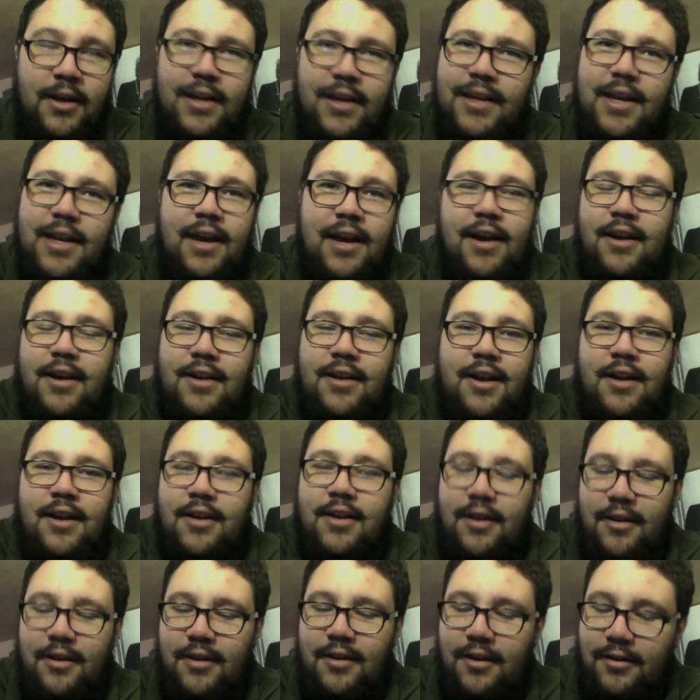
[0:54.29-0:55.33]
yeah i, I
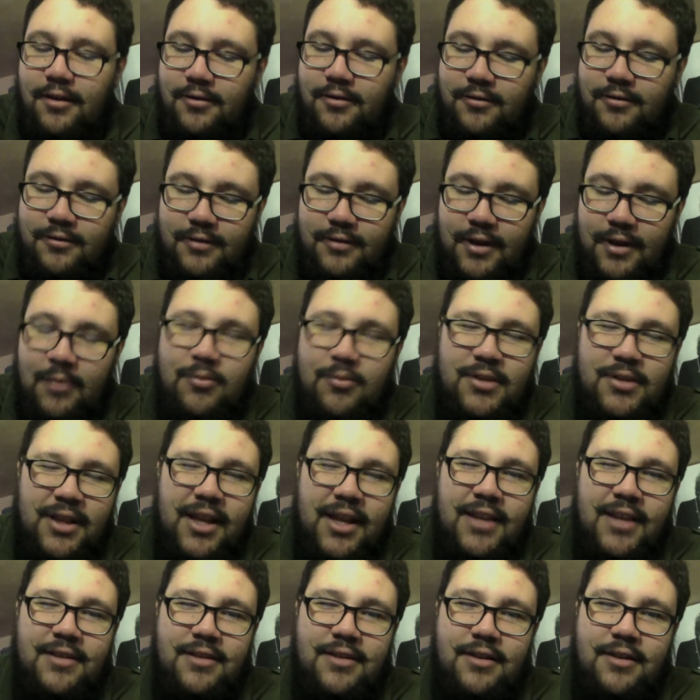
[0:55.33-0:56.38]
don't know it was
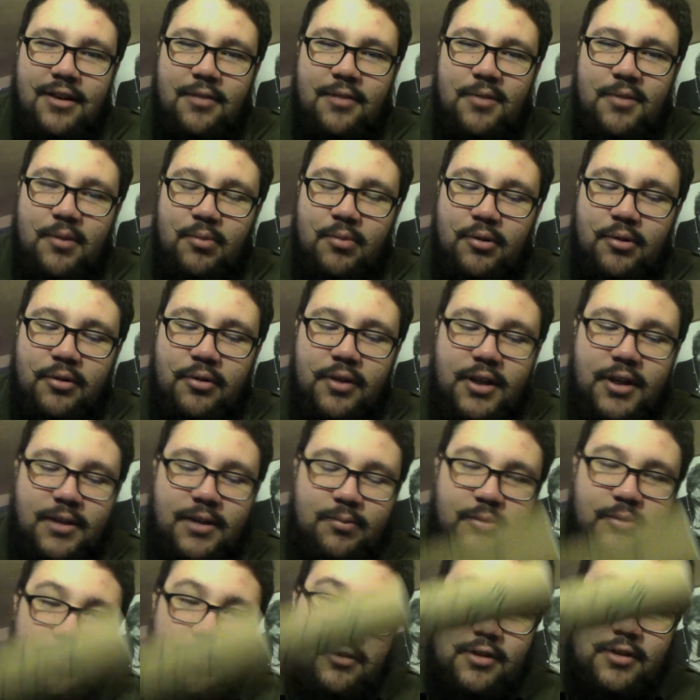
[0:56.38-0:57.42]
late at night when i bought this
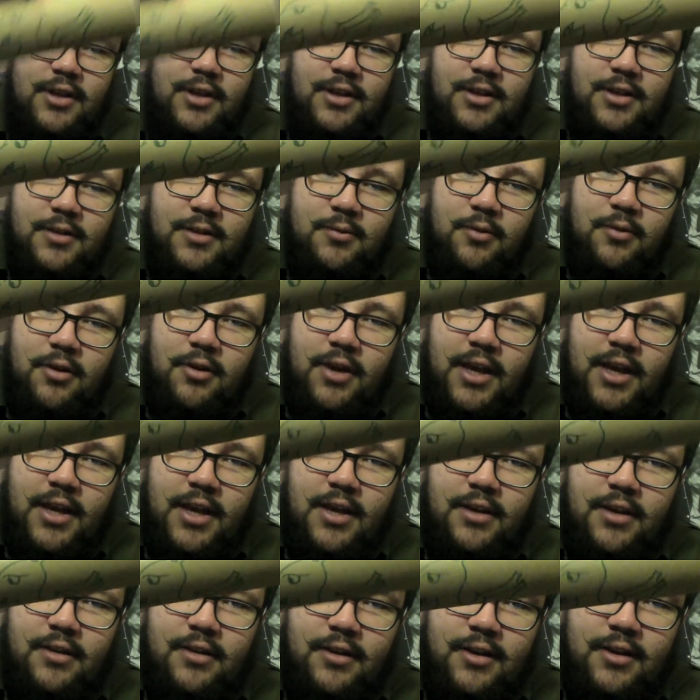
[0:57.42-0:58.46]
but this is what
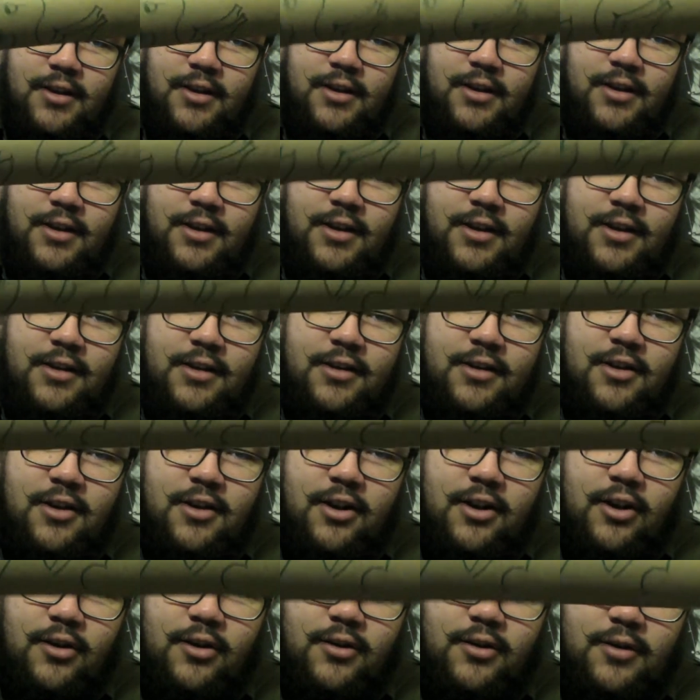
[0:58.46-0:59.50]
he
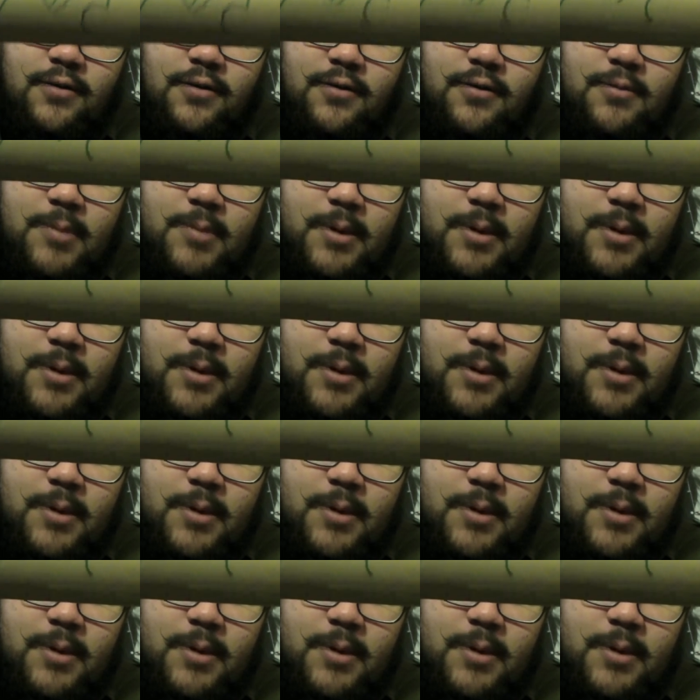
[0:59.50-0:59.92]
concluded from